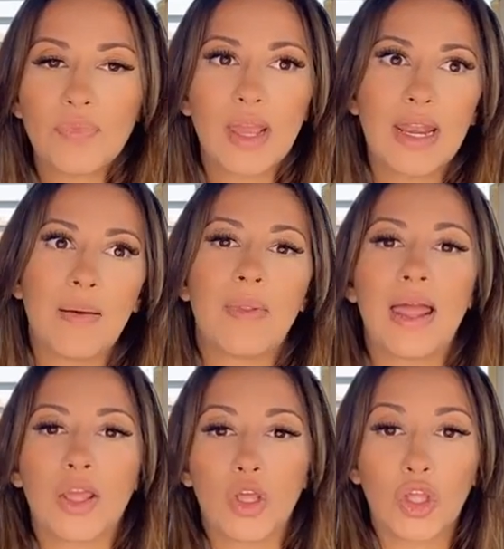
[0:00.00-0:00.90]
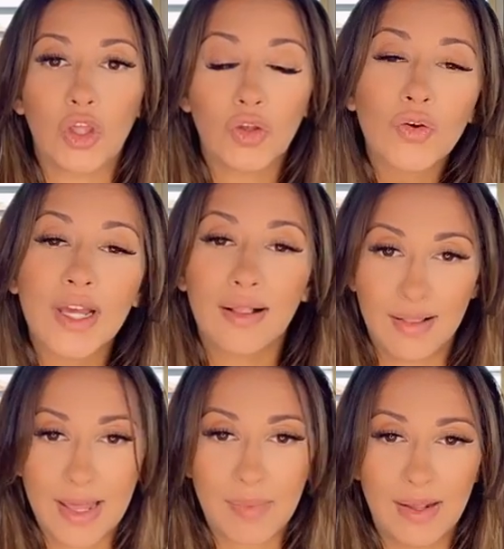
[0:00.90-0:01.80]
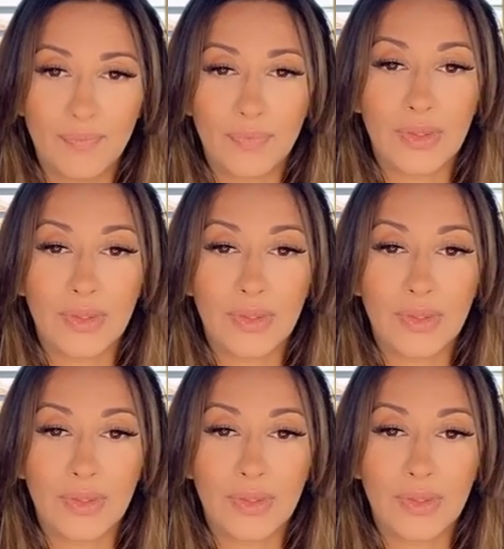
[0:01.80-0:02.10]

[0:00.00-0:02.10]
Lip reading: And I'm like, you can claim it.